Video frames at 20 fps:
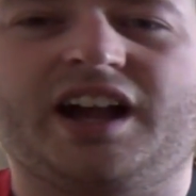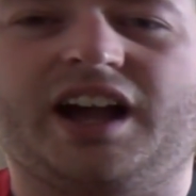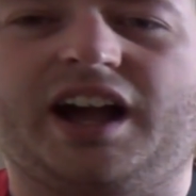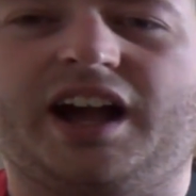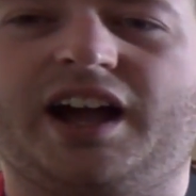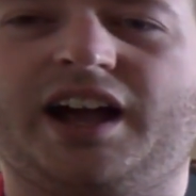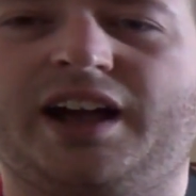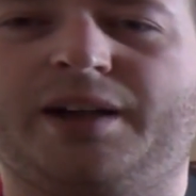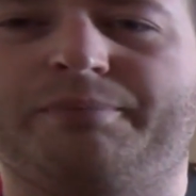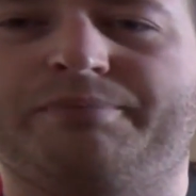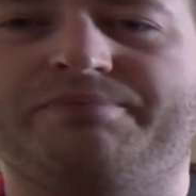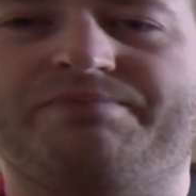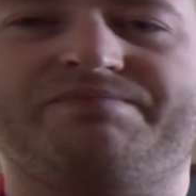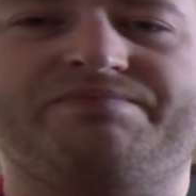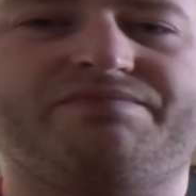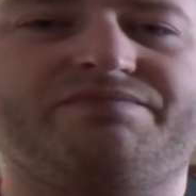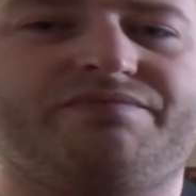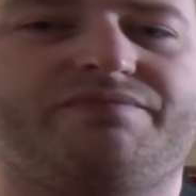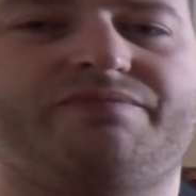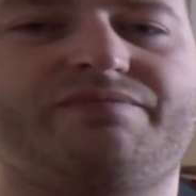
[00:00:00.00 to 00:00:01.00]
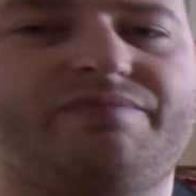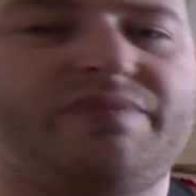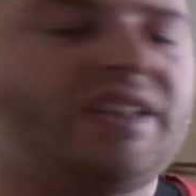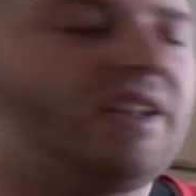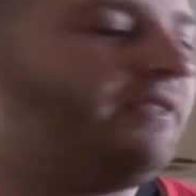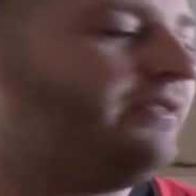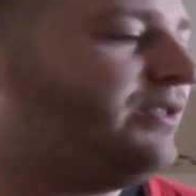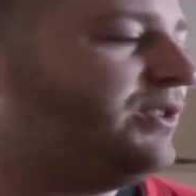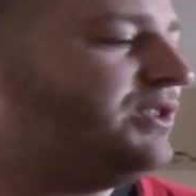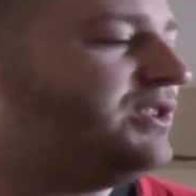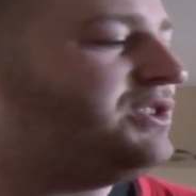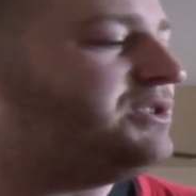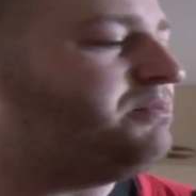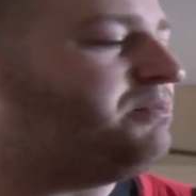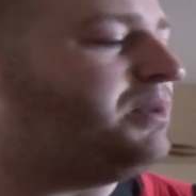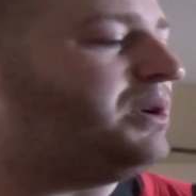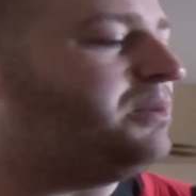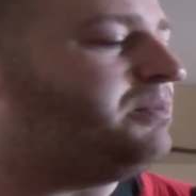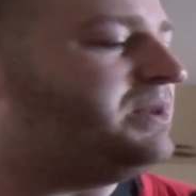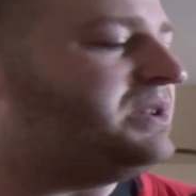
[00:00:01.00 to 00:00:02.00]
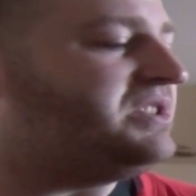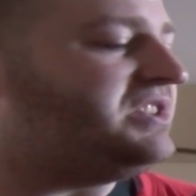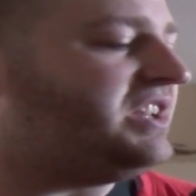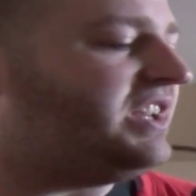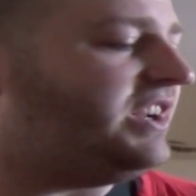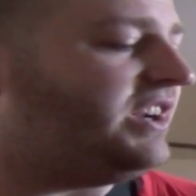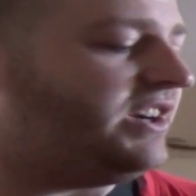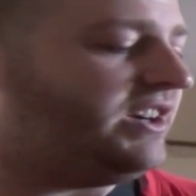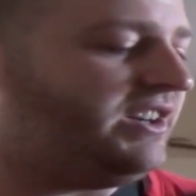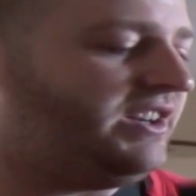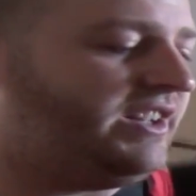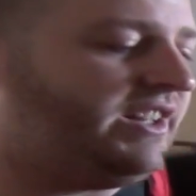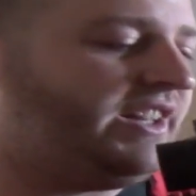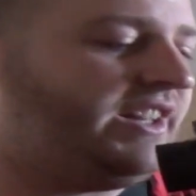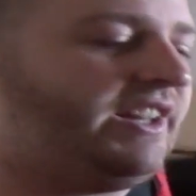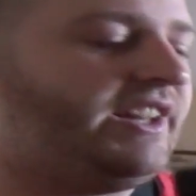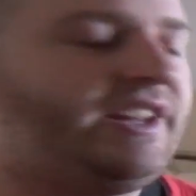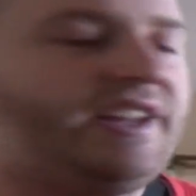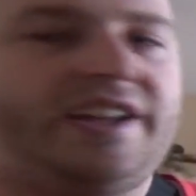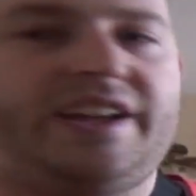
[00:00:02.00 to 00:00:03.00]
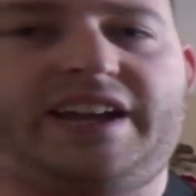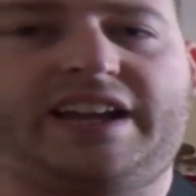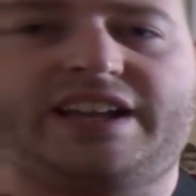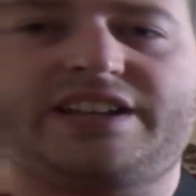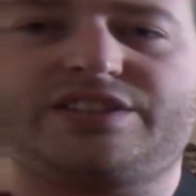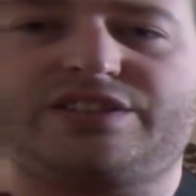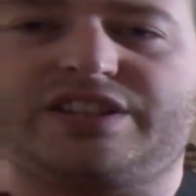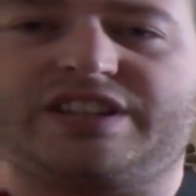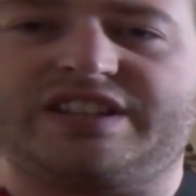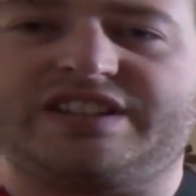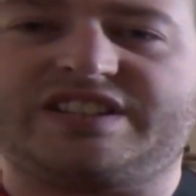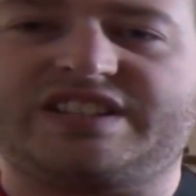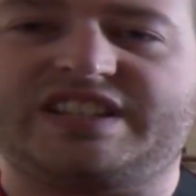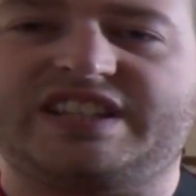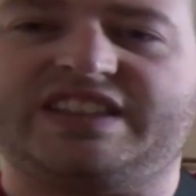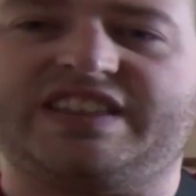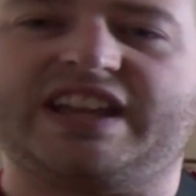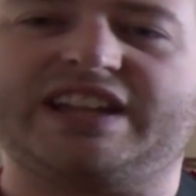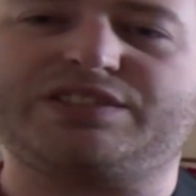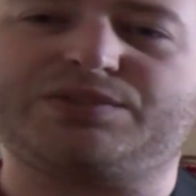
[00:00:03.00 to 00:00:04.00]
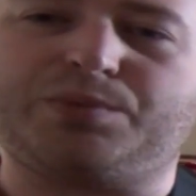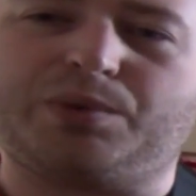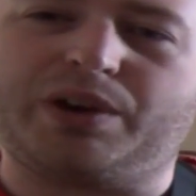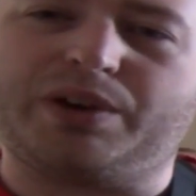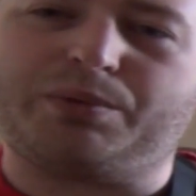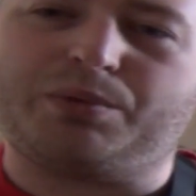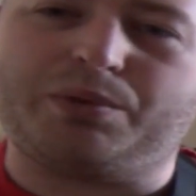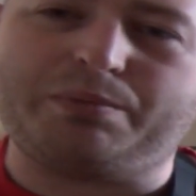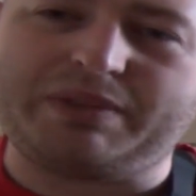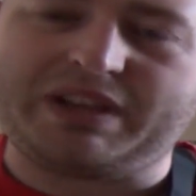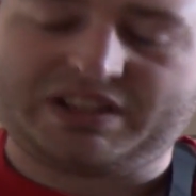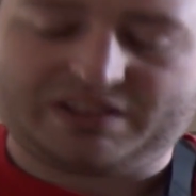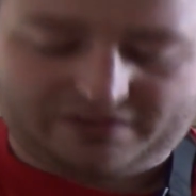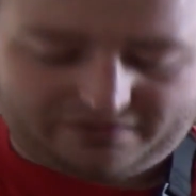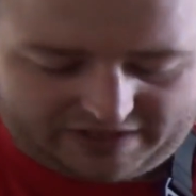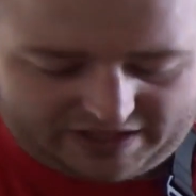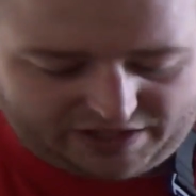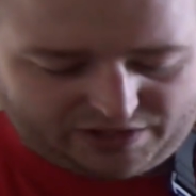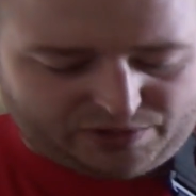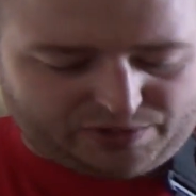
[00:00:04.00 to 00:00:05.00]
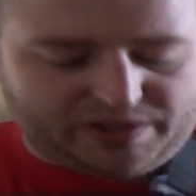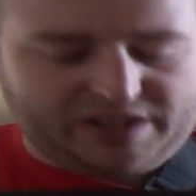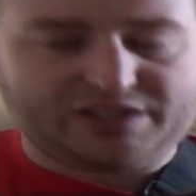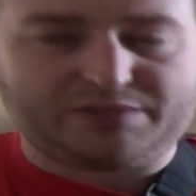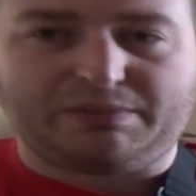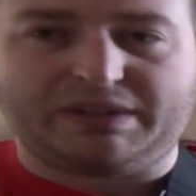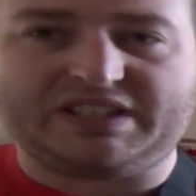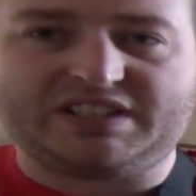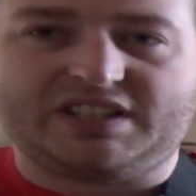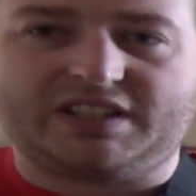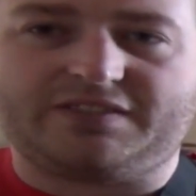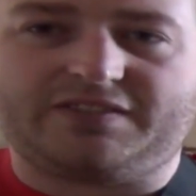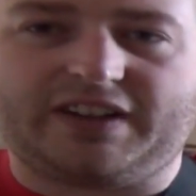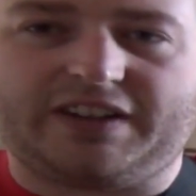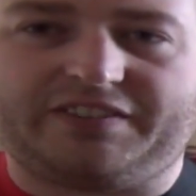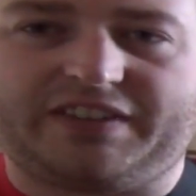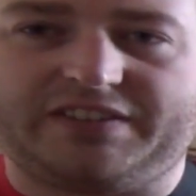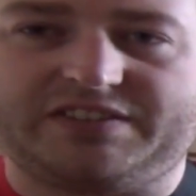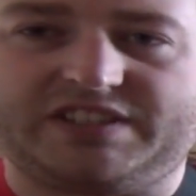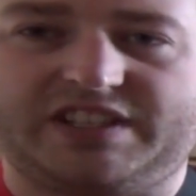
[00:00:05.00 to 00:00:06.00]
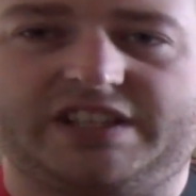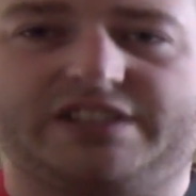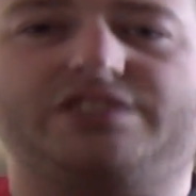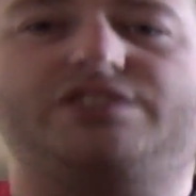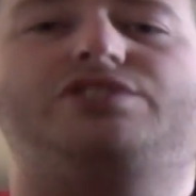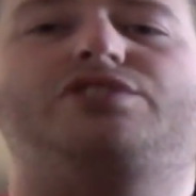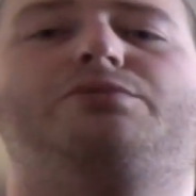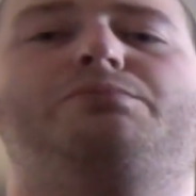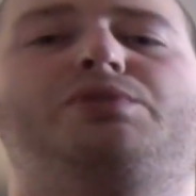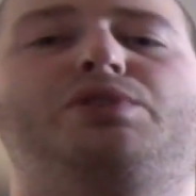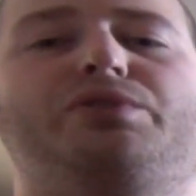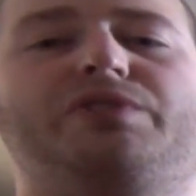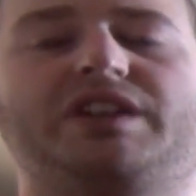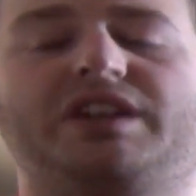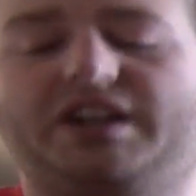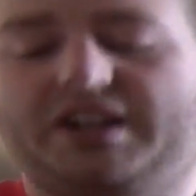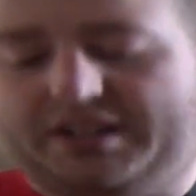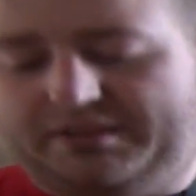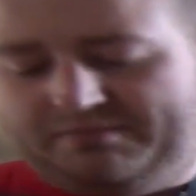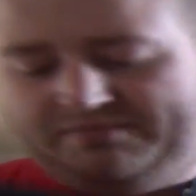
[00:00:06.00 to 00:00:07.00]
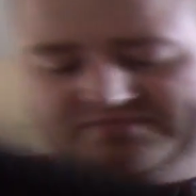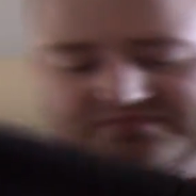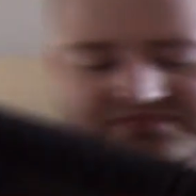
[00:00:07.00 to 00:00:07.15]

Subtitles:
For this purpose here, as you can see, that's what will be in the video, is my SIG 5.56. So moving on,